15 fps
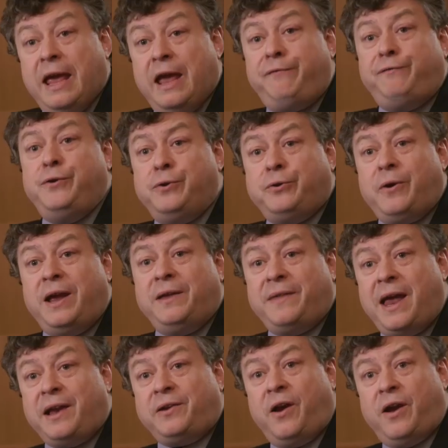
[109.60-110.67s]
If you create
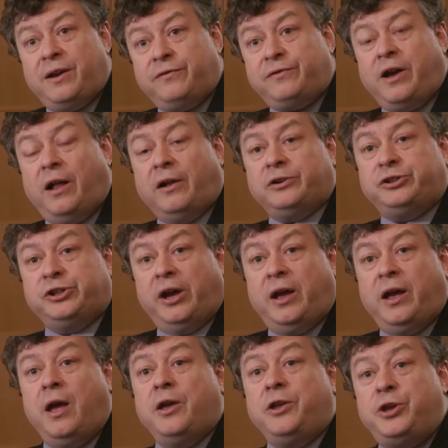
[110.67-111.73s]
that kind of
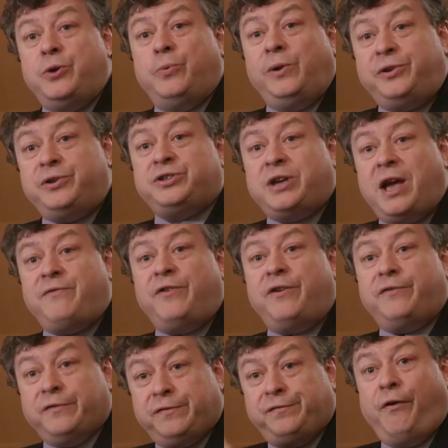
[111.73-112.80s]
culture, you will
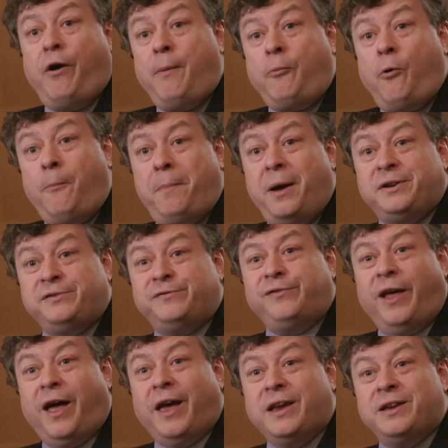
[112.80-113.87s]
discover far more
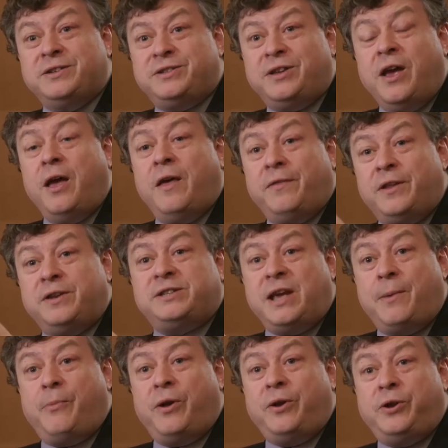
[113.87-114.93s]
butterflies than
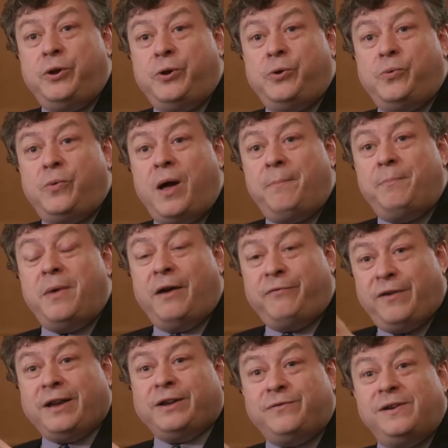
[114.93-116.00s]
someone who um,
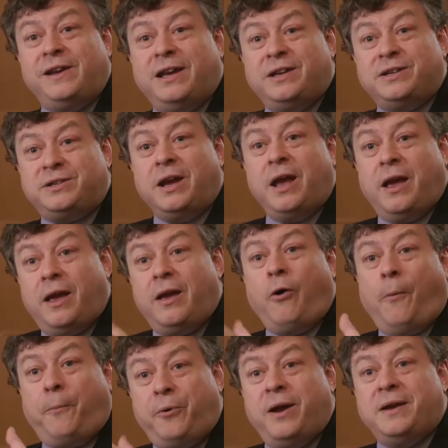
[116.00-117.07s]
effectively is
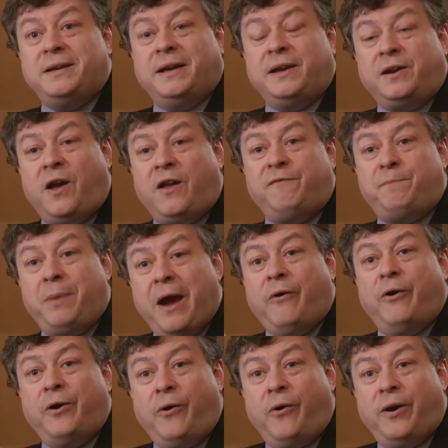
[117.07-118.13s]
operating in a kind of
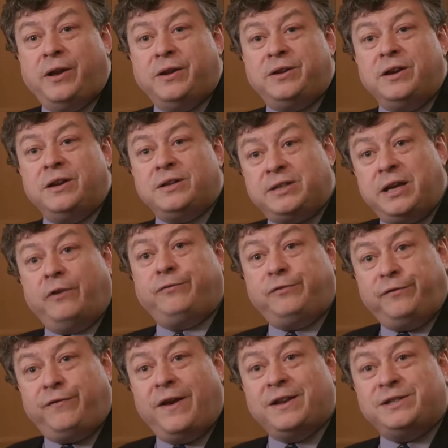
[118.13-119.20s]
paranoid, self
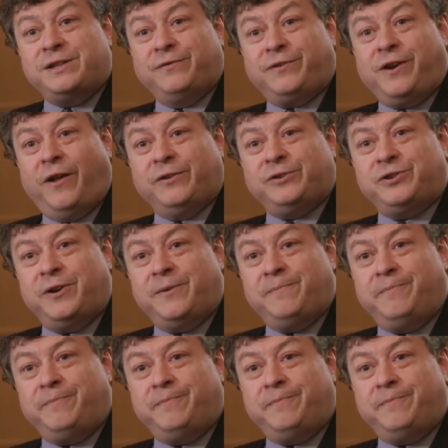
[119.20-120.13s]
defensive culture